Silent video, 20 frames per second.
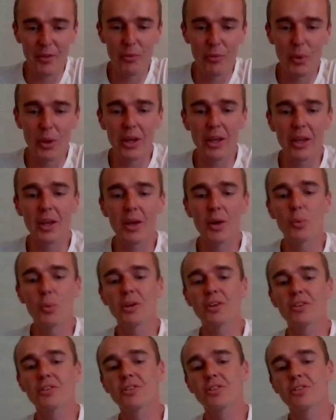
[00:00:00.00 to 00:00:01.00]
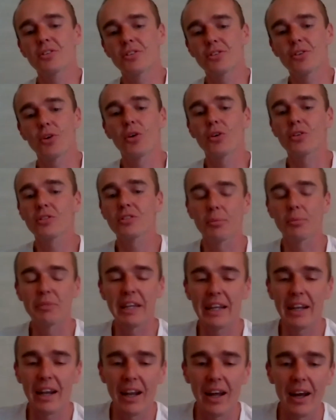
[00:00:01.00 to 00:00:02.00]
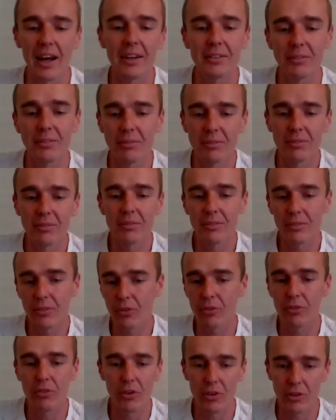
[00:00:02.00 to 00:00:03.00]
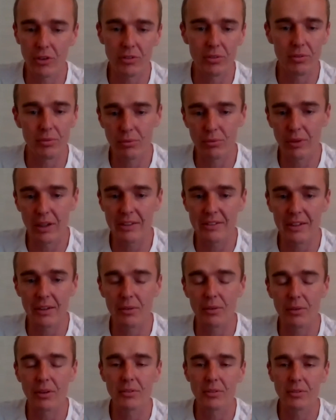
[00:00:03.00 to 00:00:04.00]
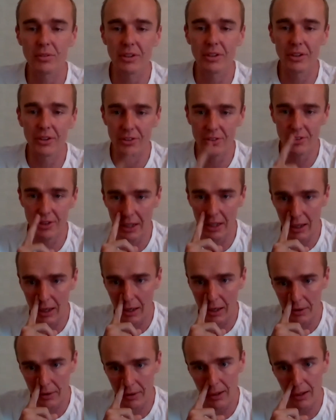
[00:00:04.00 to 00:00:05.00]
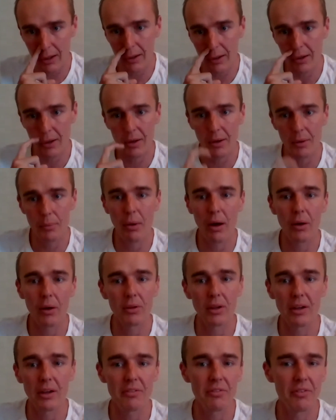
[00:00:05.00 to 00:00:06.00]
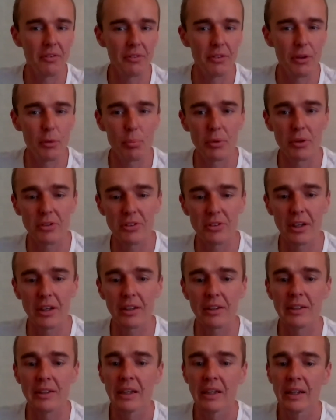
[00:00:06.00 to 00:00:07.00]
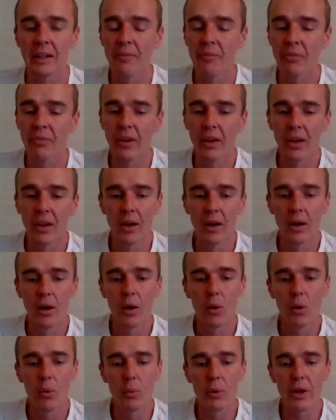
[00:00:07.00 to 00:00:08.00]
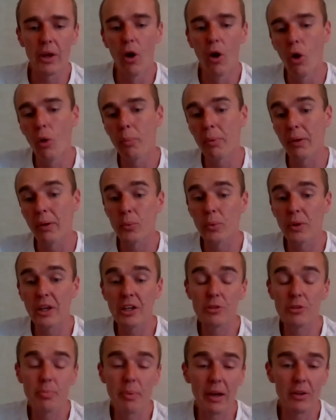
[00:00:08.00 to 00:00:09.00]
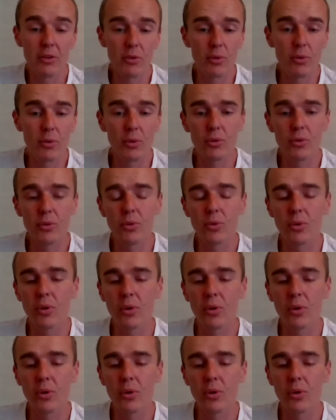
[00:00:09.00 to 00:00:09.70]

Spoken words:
We saw some decline, of course, let's say a serious decline, about like 50%. We hope and we expect to